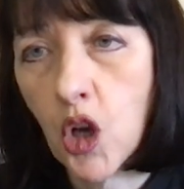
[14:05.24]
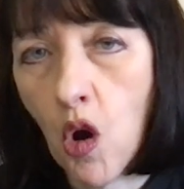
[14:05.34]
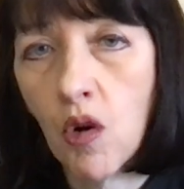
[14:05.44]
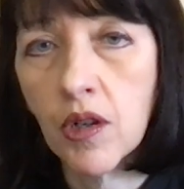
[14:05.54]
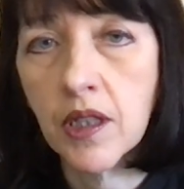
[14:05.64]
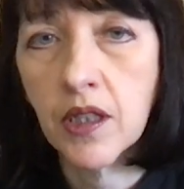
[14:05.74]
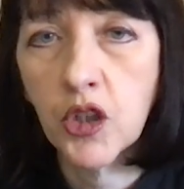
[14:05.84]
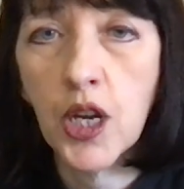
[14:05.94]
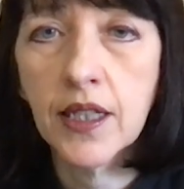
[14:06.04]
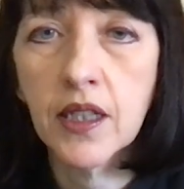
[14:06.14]
God,
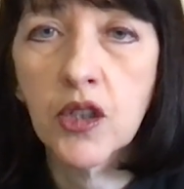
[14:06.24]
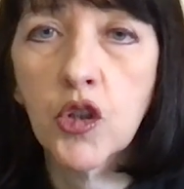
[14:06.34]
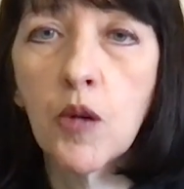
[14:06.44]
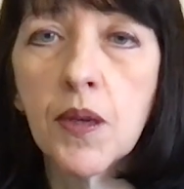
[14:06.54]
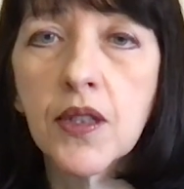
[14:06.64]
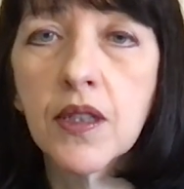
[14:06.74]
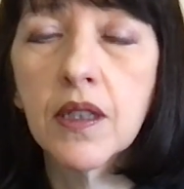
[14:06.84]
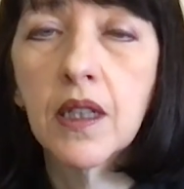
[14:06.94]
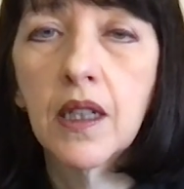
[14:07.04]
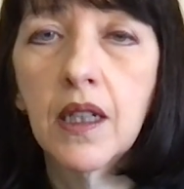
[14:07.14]
suggests Thomas,
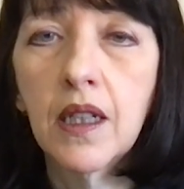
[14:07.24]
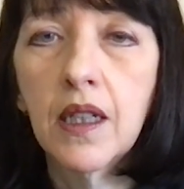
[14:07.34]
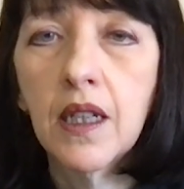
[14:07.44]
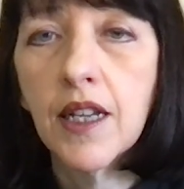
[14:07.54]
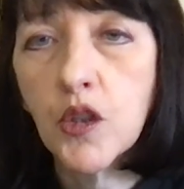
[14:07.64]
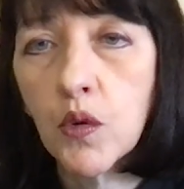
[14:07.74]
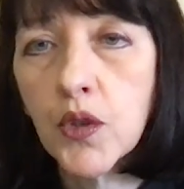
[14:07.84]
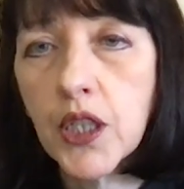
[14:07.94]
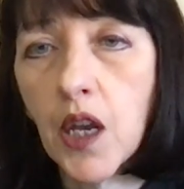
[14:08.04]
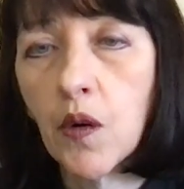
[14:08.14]
is
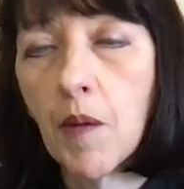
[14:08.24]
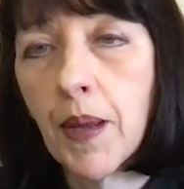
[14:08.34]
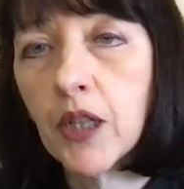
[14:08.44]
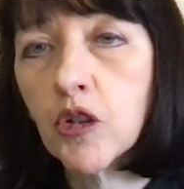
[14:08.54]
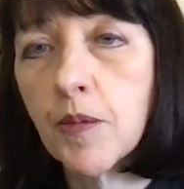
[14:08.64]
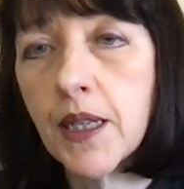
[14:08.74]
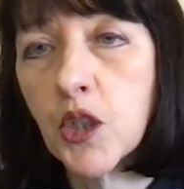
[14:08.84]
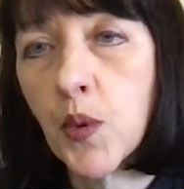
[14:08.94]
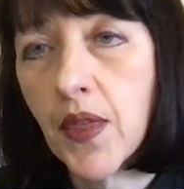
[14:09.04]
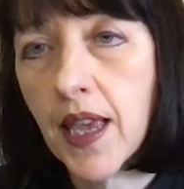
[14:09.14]
also a pilgrimage
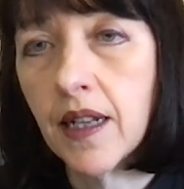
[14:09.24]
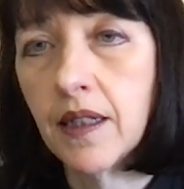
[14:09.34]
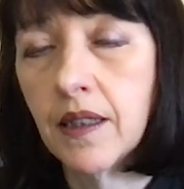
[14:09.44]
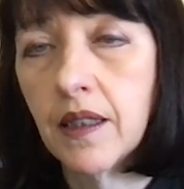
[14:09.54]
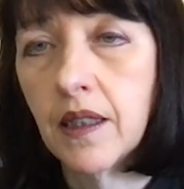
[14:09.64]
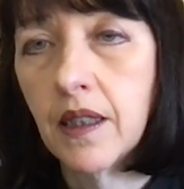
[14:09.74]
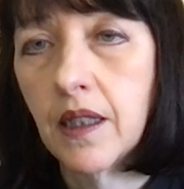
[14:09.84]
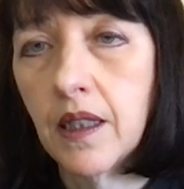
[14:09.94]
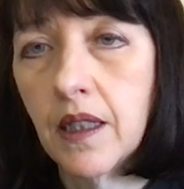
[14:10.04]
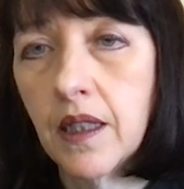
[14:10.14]
within,
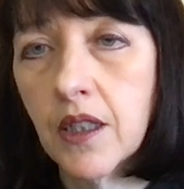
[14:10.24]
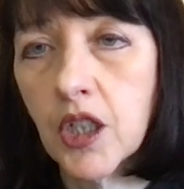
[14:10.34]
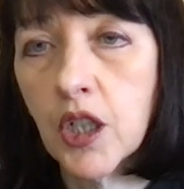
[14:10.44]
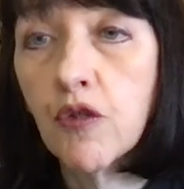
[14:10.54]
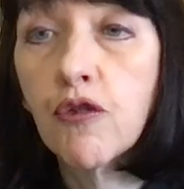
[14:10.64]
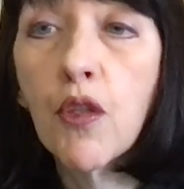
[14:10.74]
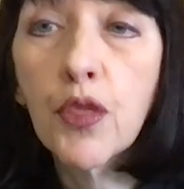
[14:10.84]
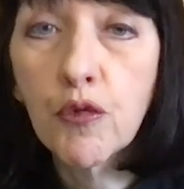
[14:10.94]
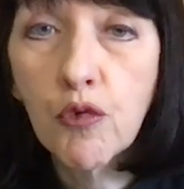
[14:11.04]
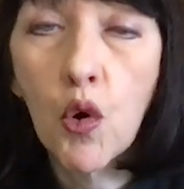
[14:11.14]
to confront
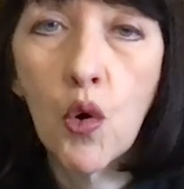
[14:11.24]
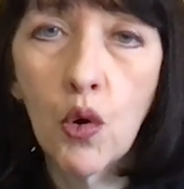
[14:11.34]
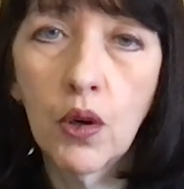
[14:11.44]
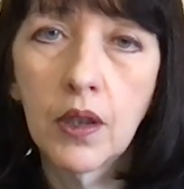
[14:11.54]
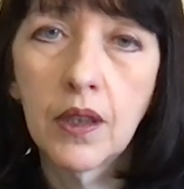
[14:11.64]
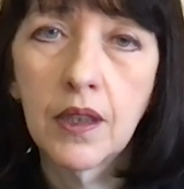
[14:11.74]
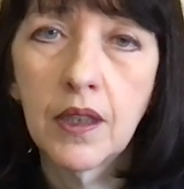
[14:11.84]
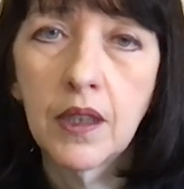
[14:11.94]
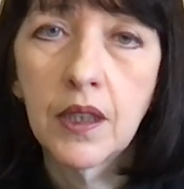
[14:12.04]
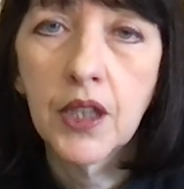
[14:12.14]
the raw,
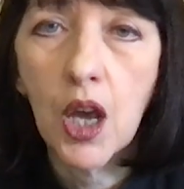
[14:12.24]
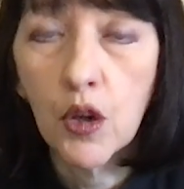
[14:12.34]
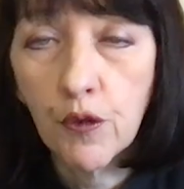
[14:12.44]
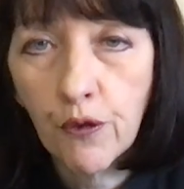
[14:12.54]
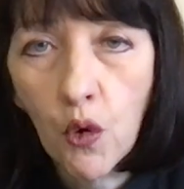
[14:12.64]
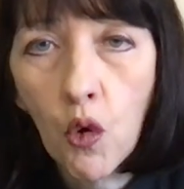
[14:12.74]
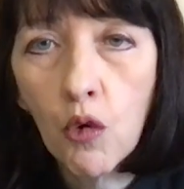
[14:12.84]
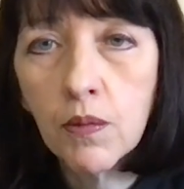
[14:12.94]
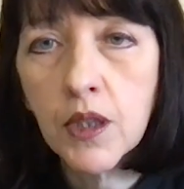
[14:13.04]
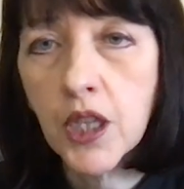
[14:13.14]
the
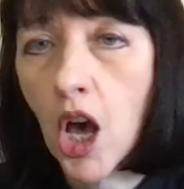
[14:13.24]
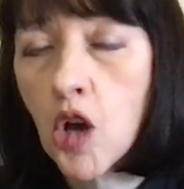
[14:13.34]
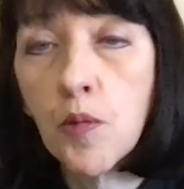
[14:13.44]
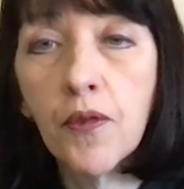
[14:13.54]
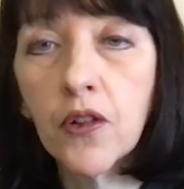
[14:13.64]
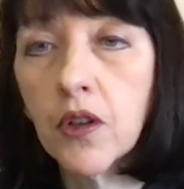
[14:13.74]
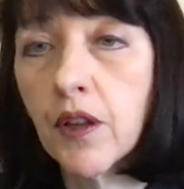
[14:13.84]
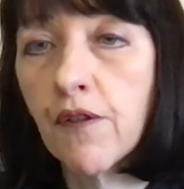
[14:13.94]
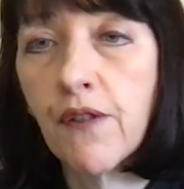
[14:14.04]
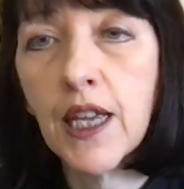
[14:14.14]
unformed, the hopeful, the
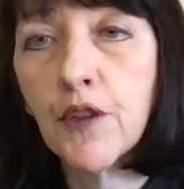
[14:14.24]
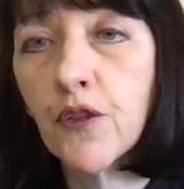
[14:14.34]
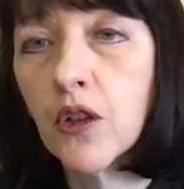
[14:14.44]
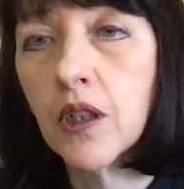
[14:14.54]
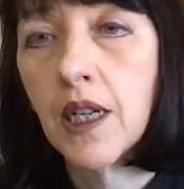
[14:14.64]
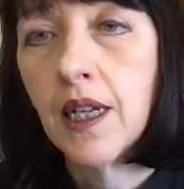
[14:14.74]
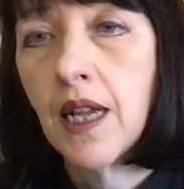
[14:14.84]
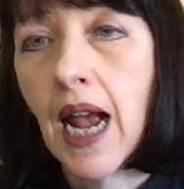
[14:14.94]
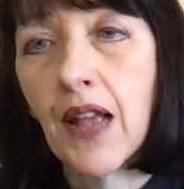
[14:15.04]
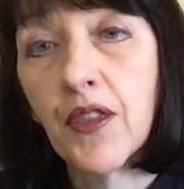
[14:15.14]
faithful
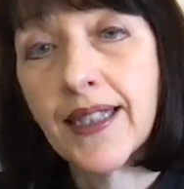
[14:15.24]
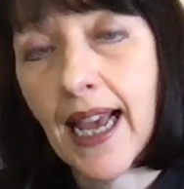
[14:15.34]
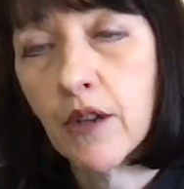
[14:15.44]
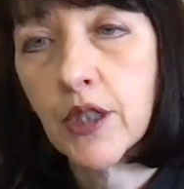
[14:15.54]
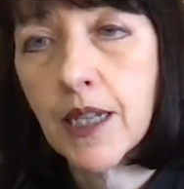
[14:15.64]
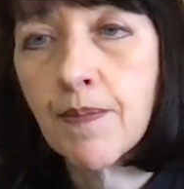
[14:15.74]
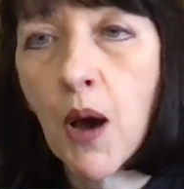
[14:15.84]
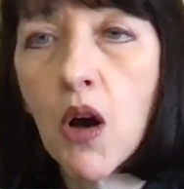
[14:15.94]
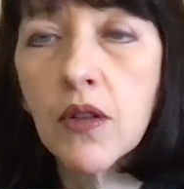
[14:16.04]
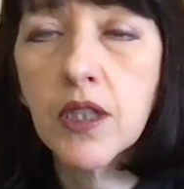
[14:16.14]
and the doubting
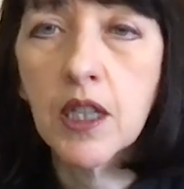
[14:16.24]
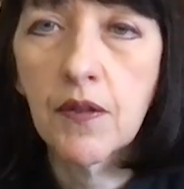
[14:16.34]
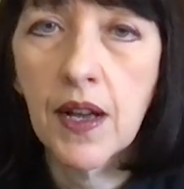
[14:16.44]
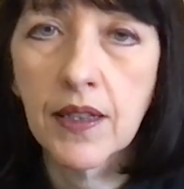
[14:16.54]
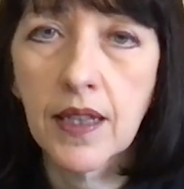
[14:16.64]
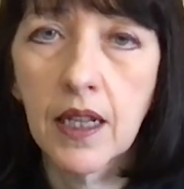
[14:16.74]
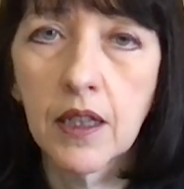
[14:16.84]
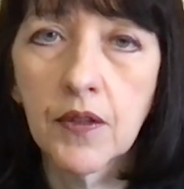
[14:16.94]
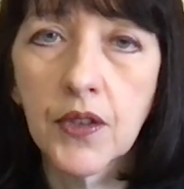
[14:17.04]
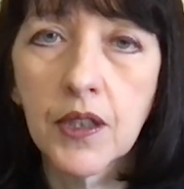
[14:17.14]
parts of
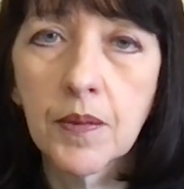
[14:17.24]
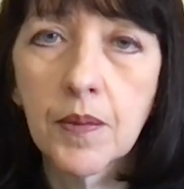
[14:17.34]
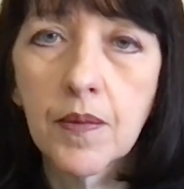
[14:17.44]
ourselves.